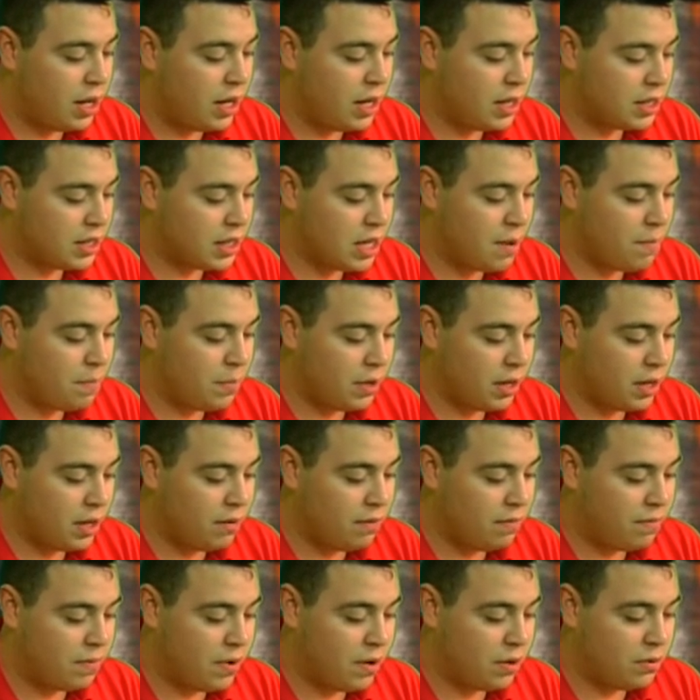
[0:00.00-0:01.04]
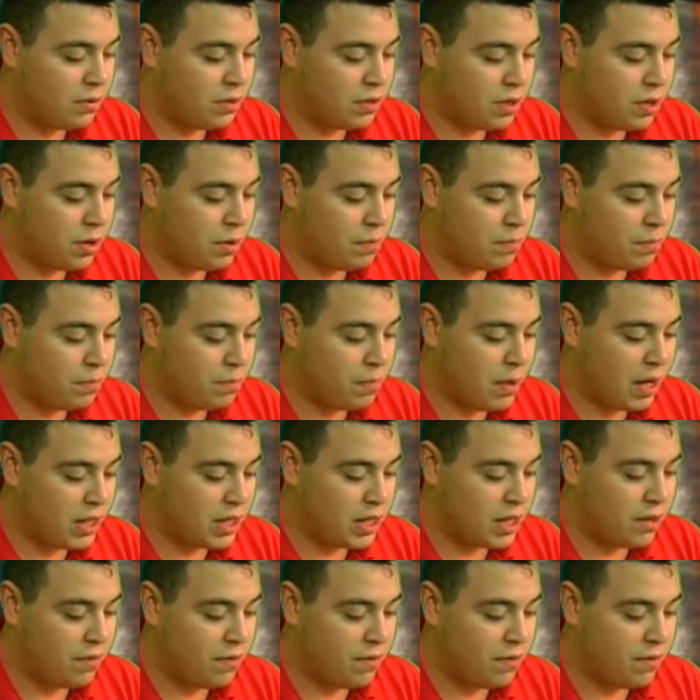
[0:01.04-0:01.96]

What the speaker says: His company, Phone Soap, makes a